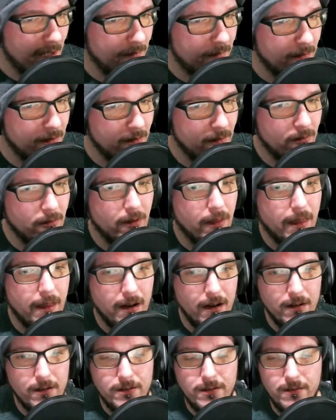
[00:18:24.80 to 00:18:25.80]
who were
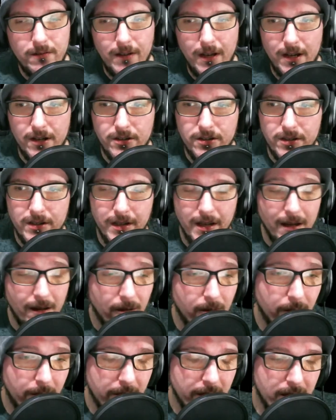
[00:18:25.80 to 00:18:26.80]
there to actually
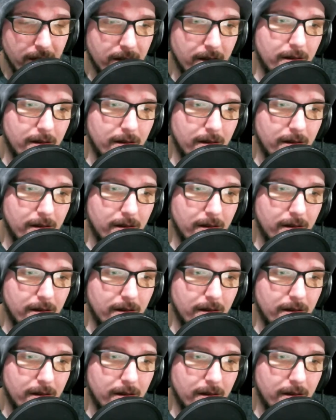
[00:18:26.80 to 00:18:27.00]
help me,